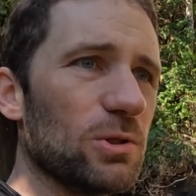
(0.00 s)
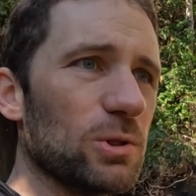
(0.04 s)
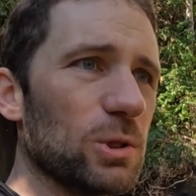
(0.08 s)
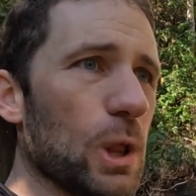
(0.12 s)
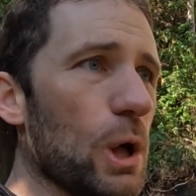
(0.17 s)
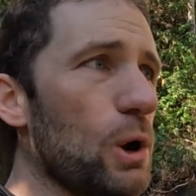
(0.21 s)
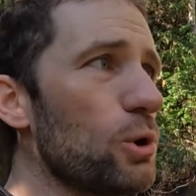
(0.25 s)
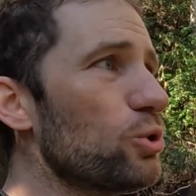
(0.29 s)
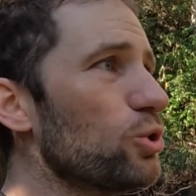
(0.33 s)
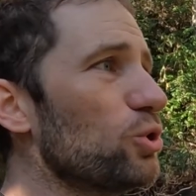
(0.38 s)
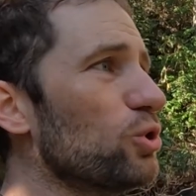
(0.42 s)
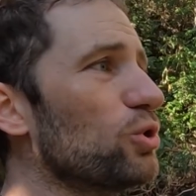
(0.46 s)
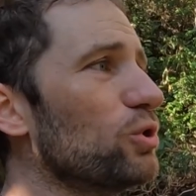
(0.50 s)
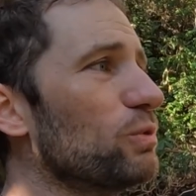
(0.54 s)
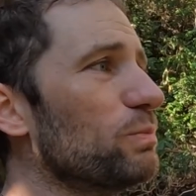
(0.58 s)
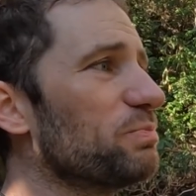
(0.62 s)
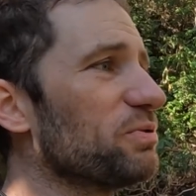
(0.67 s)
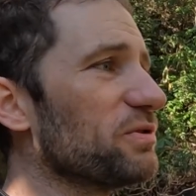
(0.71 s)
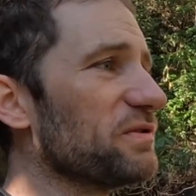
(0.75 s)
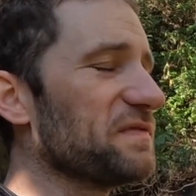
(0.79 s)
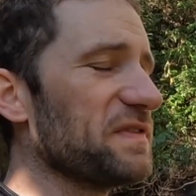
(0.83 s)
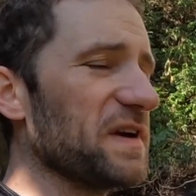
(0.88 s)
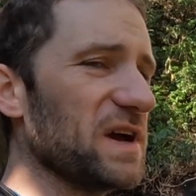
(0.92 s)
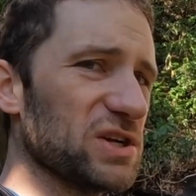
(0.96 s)
local
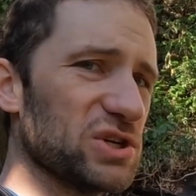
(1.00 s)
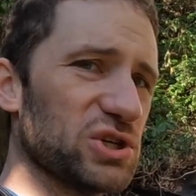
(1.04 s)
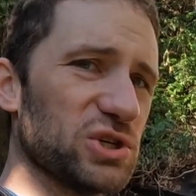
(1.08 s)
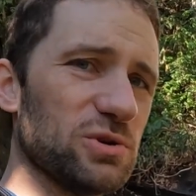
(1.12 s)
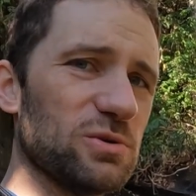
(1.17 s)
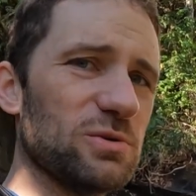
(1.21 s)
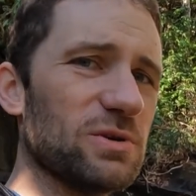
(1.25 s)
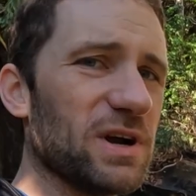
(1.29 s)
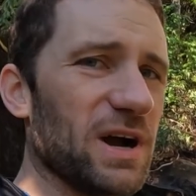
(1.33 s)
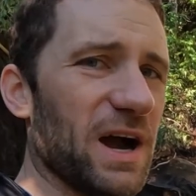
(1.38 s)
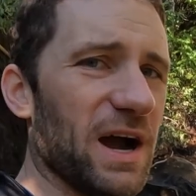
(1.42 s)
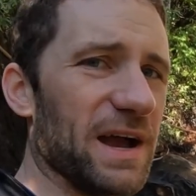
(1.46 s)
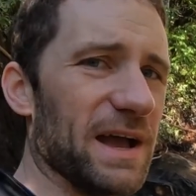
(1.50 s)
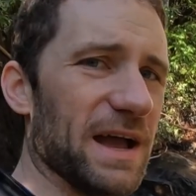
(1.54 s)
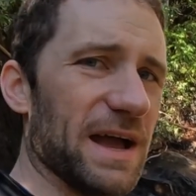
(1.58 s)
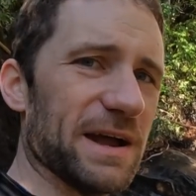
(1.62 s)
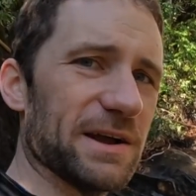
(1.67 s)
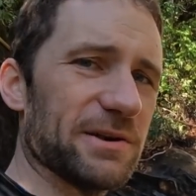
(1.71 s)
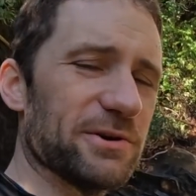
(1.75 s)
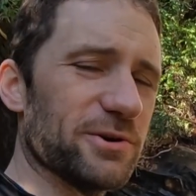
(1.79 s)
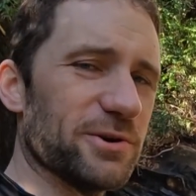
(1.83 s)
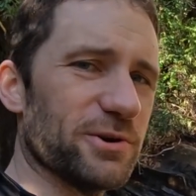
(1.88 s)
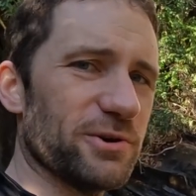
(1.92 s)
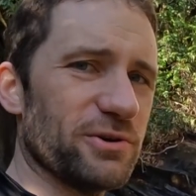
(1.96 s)
professional
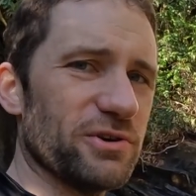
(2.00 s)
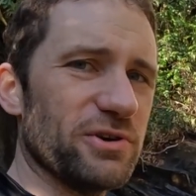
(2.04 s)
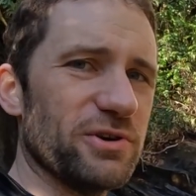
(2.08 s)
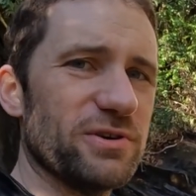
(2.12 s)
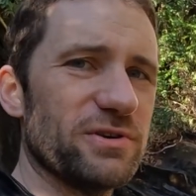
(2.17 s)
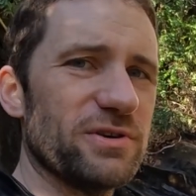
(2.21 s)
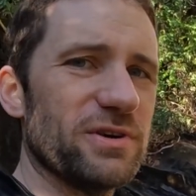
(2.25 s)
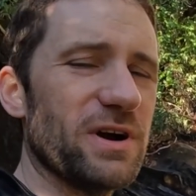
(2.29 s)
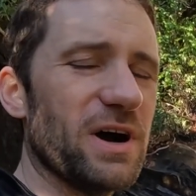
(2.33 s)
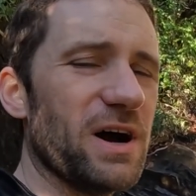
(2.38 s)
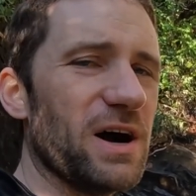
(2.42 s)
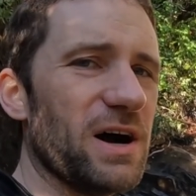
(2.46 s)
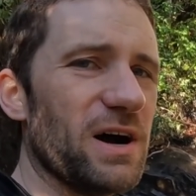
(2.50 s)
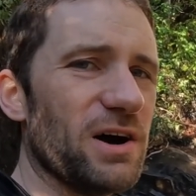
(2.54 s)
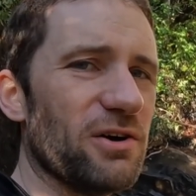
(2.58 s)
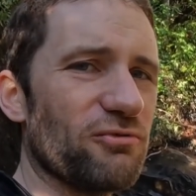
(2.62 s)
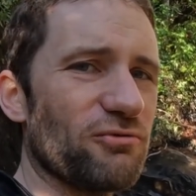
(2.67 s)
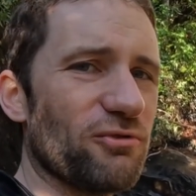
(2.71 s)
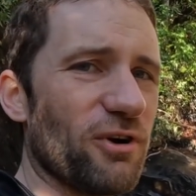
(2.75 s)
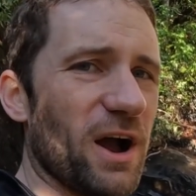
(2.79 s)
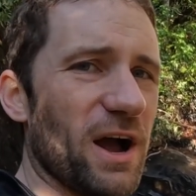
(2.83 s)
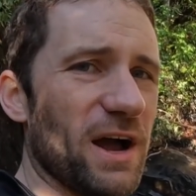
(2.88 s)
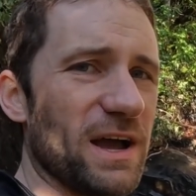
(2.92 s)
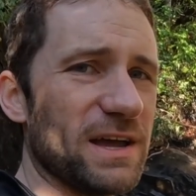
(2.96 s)
kayaker
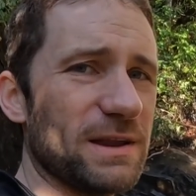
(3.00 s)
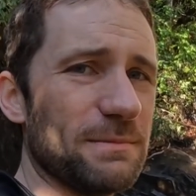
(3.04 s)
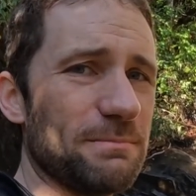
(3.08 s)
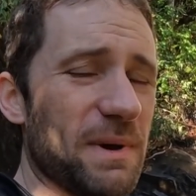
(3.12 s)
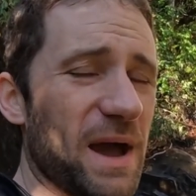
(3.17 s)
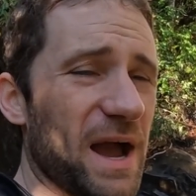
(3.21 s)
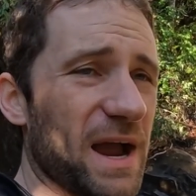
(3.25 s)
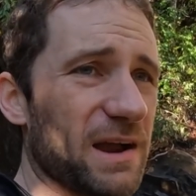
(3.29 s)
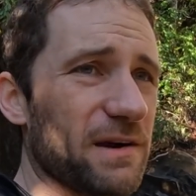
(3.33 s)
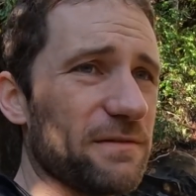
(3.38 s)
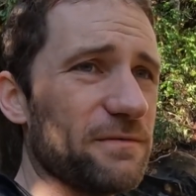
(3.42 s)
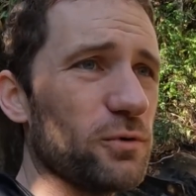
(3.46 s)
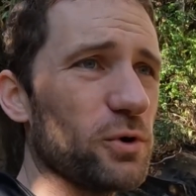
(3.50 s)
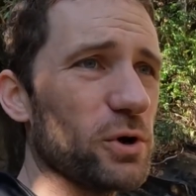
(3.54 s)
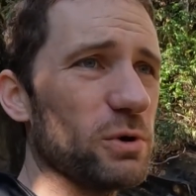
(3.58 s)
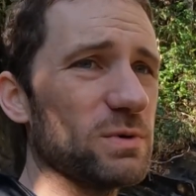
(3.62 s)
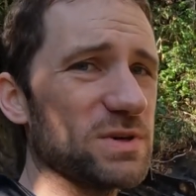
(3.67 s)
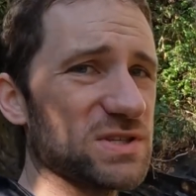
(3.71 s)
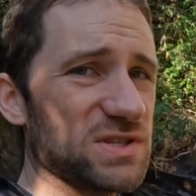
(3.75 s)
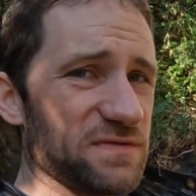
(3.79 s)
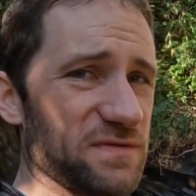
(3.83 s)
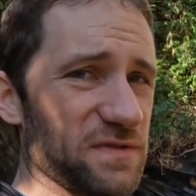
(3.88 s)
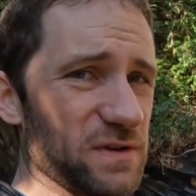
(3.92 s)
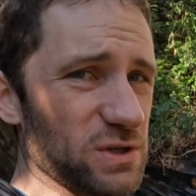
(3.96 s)
Ryan McAvoy
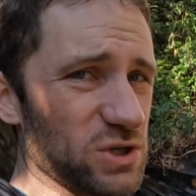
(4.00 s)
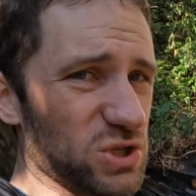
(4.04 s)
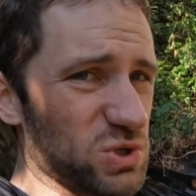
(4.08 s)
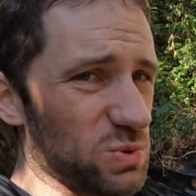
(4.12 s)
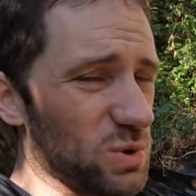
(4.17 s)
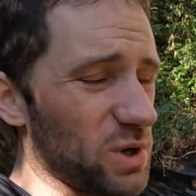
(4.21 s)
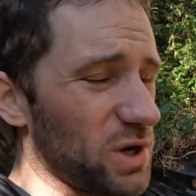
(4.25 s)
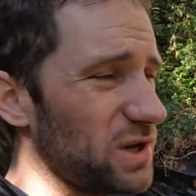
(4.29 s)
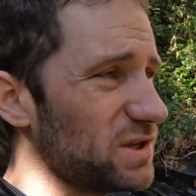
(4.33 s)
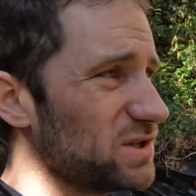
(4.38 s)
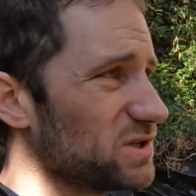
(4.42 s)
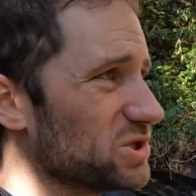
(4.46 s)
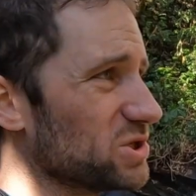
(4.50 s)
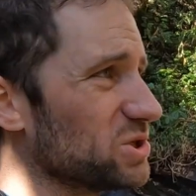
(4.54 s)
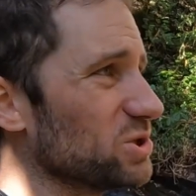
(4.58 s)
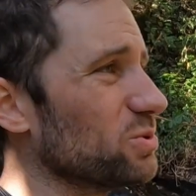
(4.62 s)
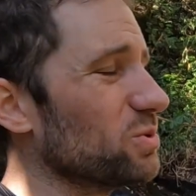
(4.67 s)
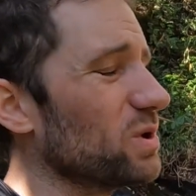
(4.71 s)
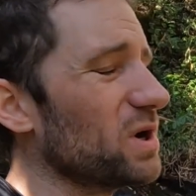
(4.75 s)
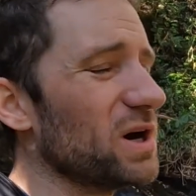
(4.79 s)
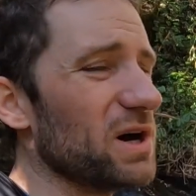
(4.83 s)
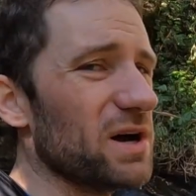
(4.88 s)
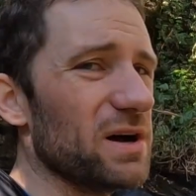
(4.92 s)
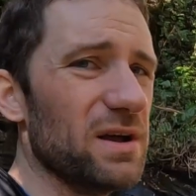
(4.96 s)
was the first one
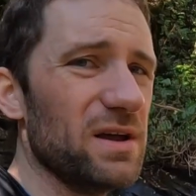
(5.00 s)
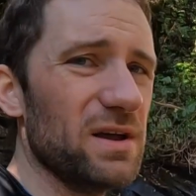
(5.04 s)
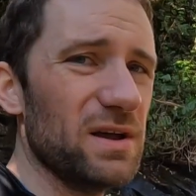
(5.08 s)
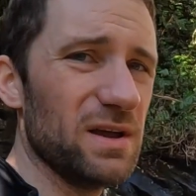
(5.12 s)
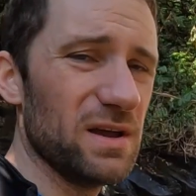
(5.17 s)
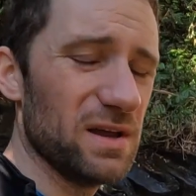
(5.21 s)
to